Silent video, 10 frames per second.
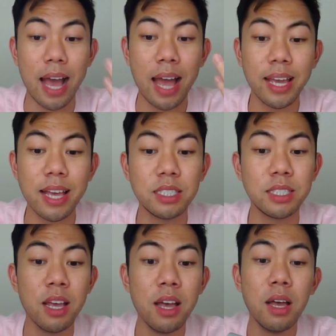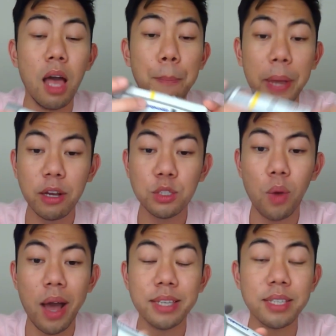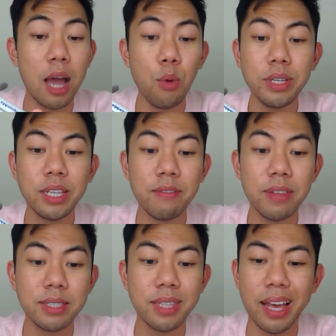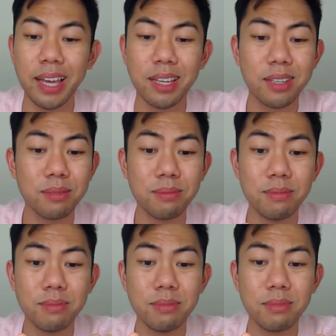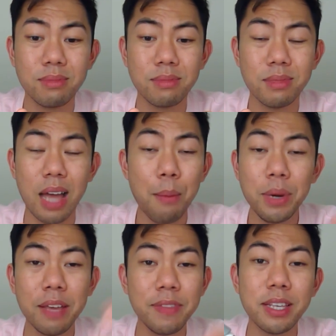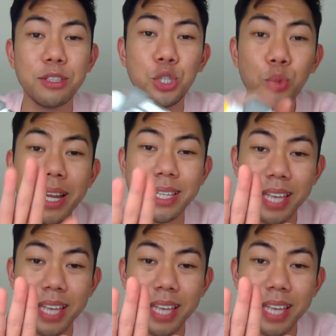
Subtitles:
I guess appearance wise I would give this, like, I'm gonna give this a 2 out of